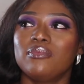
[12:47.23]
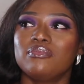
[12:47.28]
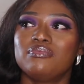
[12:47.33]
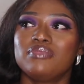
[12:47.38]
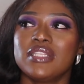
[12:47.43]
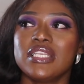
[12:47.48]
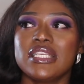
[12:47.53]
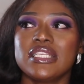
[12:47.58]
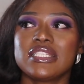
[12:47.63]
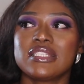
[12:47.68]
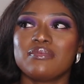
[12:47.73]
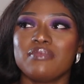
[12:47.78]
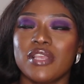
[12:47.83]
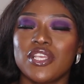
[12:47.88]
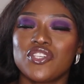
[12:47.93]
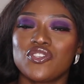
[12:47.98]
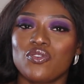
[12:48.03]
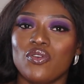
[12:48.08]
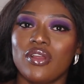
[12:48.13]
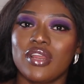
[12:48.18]
please make
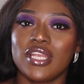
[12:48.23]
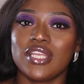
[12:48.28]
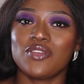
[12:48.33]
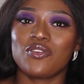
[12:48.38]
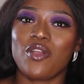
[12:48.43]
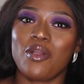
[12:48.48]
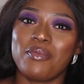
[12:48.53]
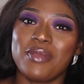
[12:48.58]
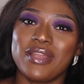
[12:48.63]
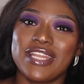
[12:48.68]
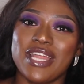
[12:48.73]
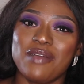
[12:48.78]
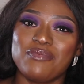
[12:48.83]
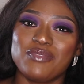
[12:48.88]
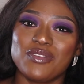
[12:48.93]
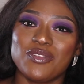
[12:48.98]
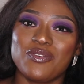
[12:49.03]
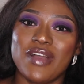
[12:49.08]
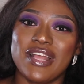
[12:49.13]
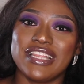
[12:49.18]
sure you comment down
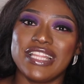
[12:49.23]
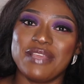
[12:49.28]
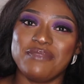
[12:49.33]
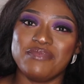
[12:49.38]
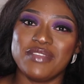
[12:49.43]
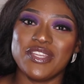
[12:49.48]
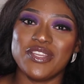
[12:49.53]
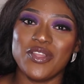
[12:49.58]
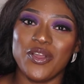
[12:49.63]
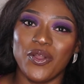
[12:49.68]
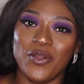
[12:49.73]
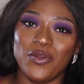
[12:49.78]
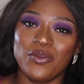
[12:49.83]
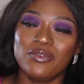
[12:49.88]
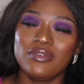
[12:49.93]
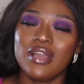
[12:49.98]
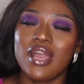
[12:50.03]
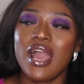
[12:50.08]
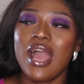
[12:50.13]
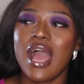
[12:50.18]
below and let me
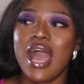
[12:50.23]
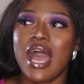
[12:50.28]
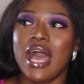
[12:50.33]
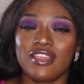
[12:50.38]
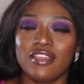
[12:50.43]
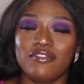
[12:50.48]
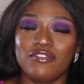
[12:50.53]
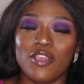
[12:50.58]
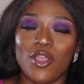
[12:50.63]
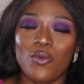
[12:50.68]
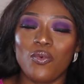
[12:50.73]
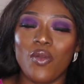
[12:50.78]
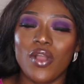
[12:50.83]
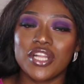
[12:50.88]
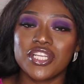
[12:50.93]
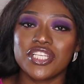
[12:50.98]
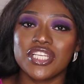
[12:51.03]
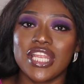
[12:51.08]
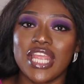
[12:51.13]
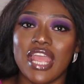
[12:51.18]
know. If you're
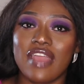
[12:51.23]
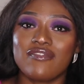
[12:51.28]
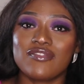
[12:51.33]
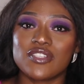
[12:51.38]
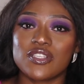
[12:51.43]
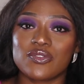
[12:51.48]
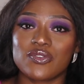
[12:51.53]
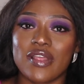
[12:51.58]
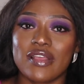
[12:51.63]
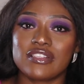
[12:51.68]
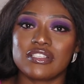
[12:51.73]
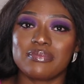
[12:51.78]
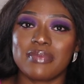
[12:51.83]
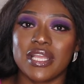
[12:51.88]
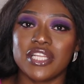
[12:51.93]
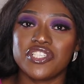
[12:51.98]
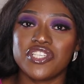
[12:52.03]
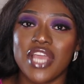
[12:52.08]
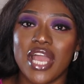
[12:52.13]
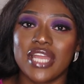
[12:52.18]
watching and you haven't subscribed to
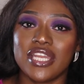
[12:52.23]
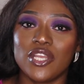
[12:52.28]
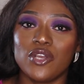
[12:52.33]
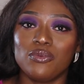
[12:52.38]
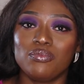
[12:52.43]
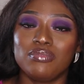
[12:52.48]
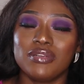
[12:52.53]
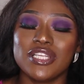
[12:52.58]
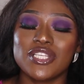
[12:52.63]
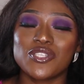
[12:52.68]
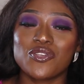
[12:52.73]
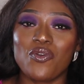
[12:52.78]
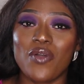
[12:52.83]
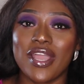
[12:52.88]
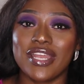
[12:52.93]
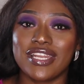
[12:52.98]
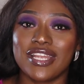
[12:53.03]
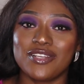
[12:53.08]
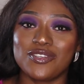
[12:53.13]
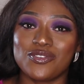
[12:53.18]
my channel, please go
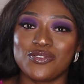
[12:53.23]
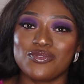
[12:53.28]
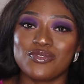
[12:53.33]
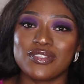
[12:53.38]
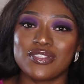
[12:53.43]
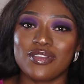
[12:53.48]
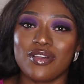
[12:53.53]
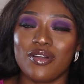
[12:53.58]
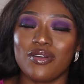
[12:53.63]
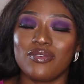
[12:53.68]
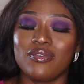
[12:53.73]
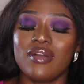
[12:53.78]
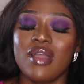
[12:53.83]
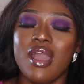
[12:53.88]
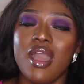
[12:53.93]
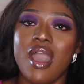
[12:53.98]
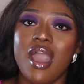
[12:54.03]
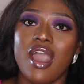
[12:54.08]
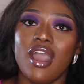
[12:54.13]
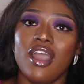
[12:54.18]
ahead and do so.
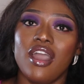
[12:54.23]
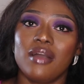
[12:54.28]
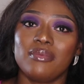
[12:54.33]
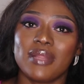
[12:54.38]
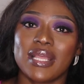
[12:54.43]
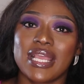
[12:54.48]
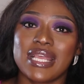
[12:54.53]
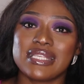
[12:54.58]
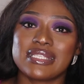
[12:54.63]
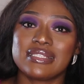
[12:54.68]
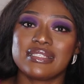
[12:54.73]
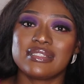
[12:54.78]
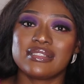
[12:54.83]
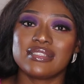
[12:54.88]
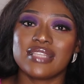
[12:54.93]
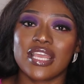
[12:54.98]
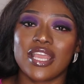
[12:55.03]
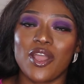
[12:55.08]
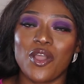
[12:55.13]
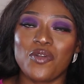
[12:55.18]
Like
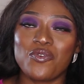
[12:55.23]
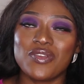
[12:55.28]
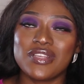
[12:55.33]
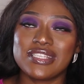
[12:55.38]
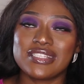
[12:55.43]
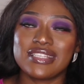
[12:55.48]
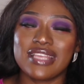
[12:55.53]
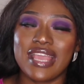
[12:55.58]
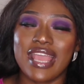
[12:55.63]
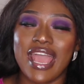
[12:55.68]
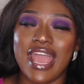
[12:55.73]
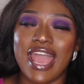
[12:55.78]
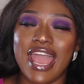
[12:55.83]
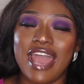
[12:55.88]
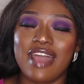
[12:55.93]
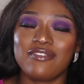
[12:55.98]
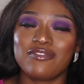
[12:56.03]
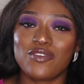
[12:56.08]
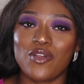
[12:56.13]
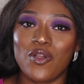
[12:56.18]
I always say, I
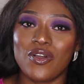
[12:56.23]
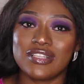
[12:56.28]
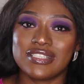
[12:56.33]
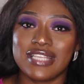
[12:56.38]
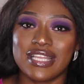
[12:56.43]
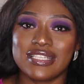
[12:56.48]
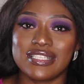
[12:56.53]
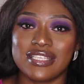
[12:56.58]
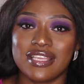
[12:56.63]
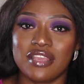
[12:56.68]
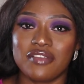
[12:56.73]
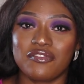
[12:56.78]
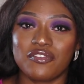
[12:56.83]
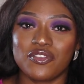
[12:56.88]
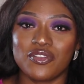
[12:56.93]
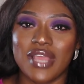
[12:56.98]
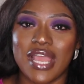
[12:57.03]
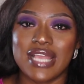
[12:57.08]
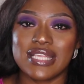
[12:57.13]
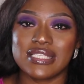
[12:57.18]
have content here for
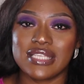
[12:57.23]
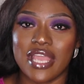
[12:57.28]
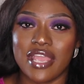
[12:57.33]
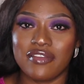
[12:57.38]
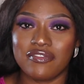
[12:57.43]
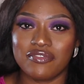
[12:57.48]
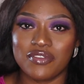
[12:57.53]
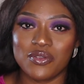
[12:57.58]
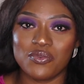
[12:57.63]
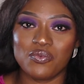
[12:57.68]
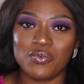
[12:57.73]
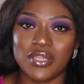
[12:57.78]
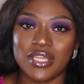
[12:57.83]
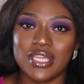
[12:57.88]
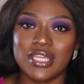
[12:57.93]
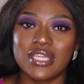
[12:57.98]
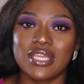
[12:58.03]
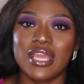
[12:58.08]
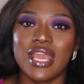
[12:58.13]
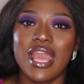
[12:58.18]
you guys every
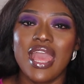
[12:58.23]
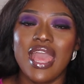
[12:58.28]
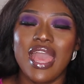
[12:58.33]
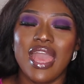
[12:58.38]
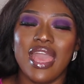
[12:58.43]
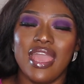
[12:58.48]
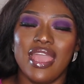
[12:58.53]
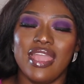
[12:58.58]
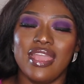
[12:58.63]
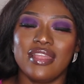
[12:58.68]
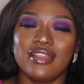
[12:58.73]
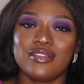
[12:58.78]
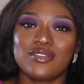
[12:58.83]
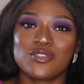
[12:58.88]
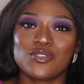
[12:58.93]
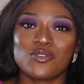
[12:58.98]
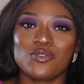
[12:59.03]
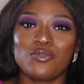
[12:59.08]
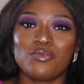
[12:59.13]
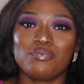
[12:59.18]
week. And
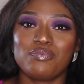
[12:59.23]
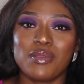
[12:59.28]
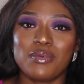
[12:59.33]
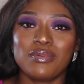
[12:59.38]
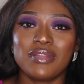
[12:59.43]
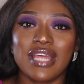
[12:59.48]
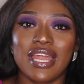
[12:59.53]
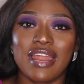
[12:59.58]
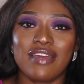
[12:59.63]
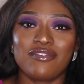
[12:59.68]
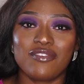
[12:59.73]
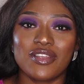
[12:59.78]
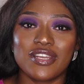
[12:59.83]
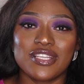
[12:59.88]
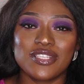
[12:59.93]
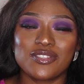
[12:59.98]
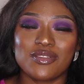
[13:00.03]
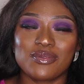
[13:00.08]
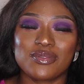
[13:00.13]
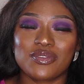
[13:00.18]
to people that have
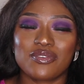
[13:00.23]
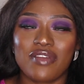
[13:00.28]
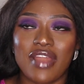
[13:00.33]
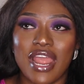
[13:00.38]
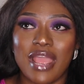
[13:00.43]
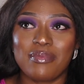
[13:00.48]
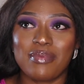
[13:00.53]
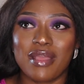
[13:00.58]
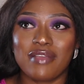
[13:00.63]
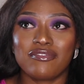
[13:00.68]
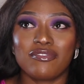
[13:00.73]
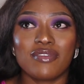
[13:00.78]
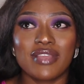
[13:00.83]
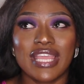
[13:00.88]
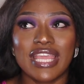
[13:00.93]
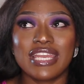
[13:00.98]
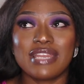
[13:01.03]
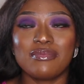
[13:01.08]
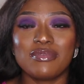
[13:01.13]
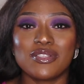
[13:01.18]
already subscribed and for
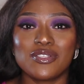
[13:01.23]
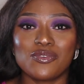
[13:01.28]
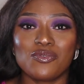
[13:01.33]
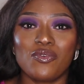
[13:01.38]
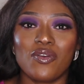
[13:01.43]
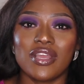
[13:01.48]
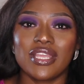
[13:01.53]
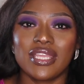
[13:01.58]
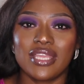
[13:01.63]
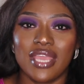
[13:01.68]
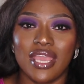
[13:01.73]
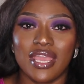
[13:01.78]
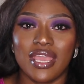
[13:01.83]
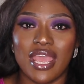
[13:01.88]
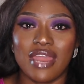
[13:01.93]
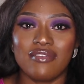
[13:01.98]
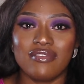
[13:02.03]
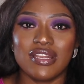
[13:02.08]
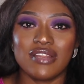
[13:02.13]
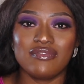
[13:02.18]
getting me to 1K,
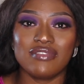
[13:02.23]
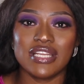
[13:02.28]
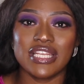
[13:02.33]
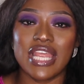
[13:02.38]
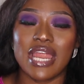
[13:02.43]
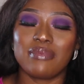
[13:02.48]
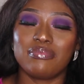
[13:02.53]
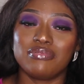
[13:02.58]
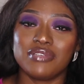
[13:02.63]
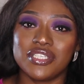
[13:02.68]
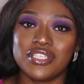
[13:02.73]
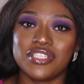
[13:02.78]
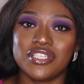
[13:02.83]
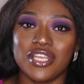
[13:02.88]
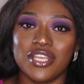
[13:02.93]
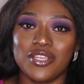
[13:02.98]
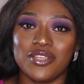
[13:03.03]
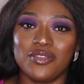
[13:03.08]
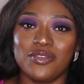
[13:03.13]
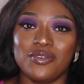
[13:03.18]
I really
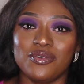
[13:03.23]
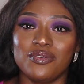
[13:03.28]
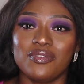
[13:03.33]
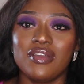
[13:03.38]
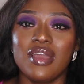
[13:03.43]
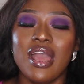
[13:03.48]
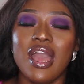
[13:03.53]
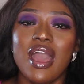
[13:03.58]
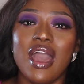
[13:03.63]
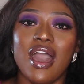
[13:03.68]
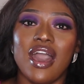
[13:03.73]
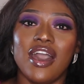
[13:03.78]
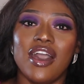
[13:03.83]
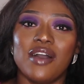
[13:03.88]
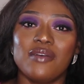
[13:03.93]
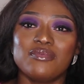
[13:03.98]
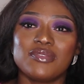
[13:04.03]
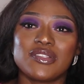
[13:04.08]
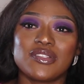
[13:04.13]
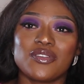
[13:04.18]
appreciate you.
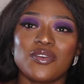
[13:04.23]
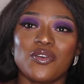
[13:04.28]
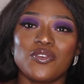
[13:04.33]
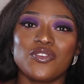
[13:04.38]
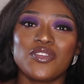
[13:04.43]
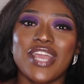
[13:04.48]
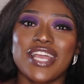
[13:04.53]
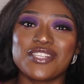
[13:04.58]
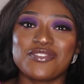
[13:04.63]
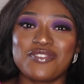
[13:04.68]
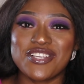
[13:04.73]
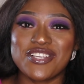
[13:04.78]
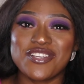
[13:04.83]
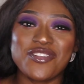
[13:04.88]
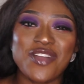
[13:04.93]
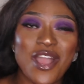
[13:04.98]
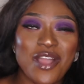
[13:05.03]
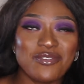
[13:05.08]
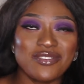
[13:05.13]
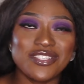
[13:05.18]
So you guys
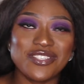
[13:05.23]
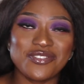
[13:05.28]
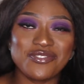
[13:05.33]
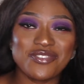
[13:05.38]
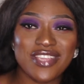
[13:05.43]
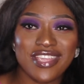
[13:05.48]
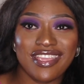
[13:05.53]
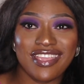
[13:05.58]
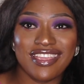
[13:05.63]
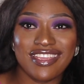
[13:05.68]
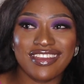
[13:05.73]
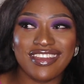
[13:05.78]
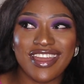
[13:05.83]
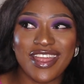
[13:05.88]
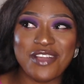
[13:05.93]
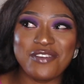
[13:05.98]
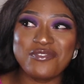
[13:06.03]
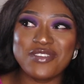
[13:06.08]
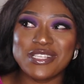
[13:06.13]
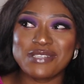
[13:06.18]
know how we do here.
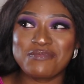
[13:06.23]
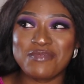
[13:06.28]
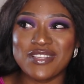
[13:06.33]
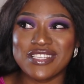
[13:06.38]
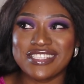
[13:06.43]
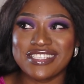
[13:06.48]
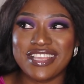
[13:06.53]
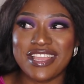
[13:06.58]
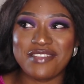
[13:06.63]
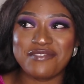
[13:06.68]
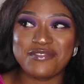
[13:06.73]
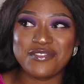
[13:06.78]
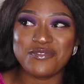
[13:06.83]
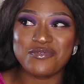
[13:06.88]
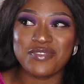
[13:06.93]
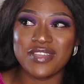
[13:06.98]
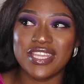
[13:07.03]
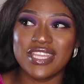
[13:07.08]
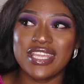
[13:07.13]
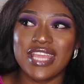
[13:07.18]
I always post here every
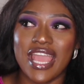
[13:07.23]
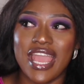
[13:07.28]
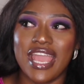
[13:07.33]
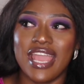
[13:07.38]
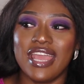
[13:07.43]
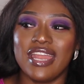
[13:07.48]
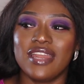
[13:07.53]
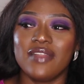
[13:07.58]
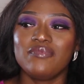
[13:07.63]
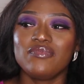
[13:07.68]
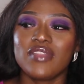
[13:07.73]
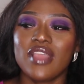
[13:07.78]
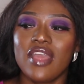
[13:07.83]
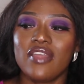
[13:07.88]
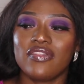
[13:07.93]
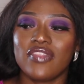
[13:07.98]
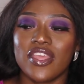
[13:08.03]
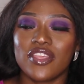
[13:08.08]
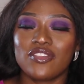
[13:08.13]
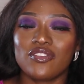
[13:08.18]
week, and
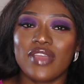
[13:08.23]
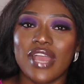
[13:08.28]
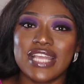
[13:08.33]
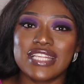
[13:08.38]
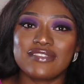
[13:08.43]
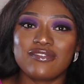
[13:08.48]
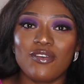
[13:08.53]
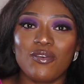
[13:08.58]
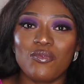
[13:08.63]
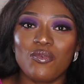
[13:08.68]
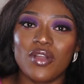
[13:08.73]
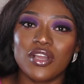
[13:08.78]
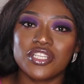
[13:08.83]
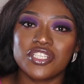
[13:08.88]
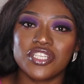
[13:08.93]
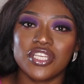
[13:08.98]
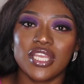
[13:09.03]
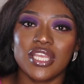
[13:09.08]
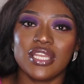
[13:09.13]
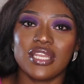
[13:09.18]
thank you guys for
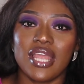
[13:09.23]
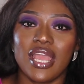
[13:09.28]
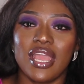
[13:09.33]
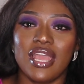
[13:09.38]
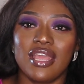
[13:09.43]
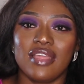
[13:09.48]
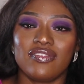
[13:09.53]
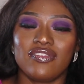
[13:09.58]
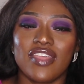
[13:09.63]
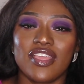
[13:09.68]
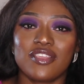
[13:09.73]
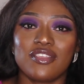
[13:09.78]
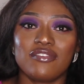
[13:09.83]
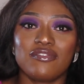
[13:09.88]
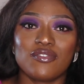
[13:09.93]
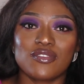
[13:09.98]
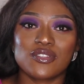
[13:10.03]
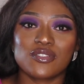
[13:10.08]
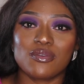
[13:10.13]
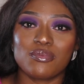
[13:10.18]
watching, and thank you
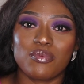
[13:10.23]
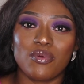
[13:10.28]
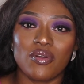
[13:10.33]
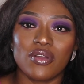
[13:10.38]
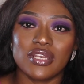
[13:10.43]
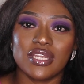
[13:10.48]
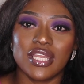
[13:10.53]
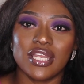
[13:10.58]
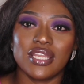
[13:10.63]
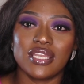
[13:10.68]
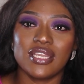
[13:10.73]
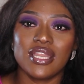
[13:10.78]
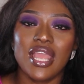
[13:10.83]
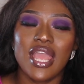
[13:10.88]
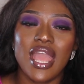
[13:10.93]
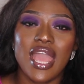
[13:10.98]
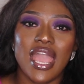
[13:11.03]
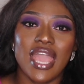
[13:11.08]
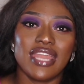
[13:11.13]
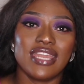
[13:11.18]
for supporting,
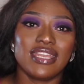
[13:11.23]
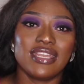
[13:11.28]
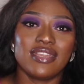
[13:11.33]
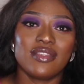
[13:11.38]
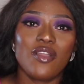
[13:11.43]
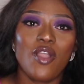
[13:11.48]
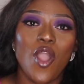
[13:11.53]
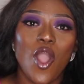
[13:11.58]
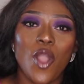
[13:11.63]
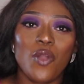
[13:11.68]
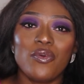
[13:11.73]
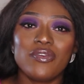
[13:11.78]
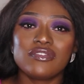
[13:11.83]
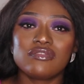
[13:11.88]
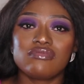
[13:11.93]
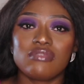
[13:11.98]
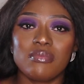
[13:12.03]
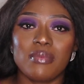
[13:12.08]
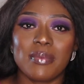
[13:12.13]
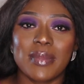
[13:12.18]
and always
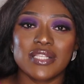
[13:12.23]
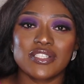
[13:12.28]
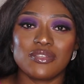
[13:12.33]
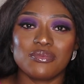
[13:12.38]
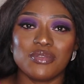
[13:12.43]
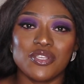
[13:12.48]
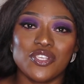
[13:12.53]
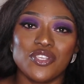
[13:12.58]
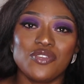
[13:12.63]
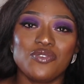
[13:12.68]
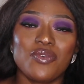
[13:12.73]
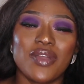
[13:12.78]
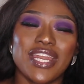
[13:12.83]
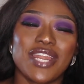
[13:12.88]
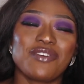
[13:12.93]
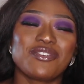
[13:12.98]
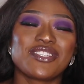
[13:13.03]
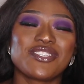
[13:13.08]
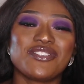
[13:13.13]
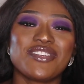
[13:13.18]
remember to be you, and
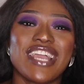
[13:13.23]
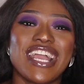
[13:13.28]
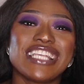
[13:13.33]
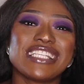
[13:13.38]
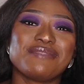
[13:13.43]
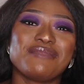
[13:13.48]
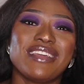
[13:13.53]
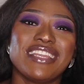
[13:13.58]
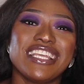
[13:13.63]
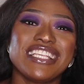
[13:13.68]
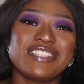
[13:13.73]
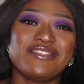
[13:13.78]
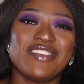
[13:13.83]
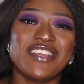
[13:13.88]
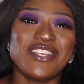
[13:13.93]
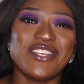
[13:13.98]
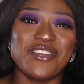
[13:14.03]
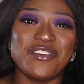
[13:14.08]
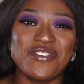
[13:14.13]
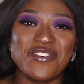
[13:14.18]
I'll see you guys in my next
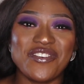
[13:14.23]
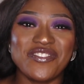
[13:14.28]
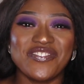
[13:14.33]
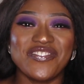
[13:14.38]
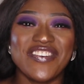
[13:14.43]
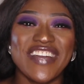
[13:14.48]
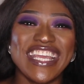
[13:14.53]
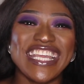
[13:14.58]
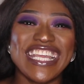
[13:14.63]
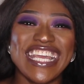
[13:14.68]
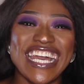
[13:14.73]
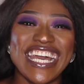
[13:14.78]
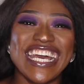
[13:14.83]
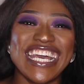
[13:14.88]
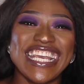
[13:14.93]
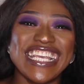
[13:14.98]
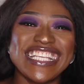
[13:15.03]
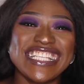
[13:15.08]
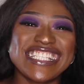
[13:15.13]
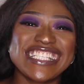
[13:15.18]
video. Bye
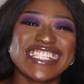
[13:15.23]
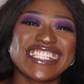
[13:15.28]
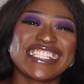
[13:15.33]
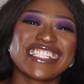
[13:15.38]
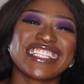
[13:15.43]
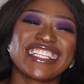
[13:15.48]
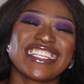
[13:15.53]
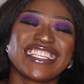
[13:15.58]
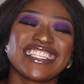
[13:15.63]
guys.